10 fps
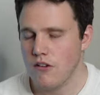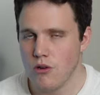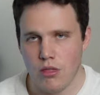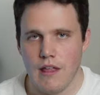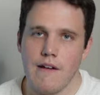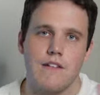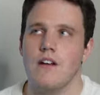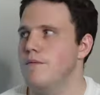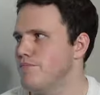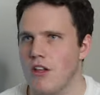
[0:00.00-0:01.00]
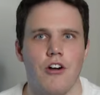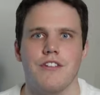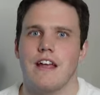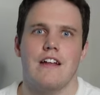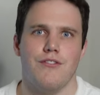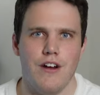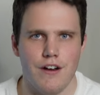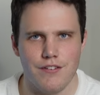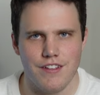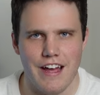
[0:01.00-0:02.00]
So thanks to Halt and Catch
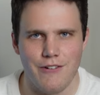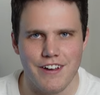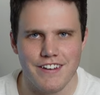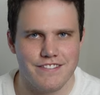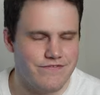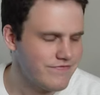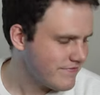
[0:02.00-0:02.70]
Fire for that one.